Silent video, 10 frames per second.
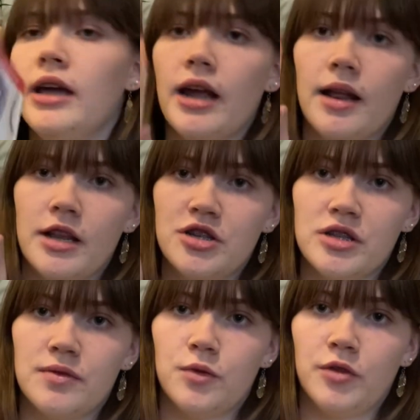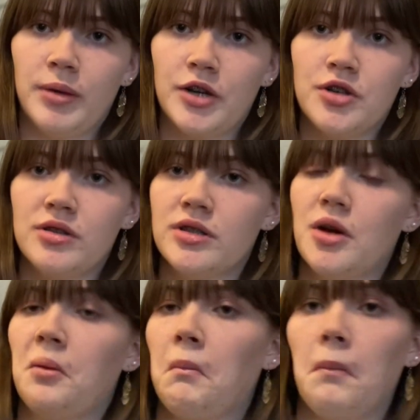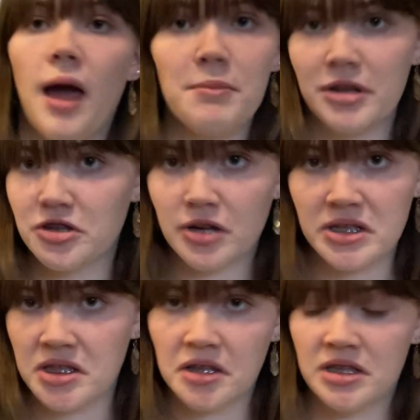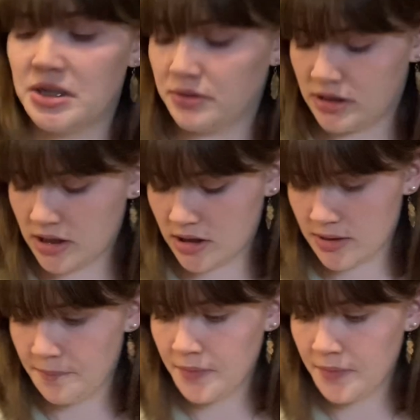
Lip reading: and it's just full of pictures, so I'm interested to see what this is.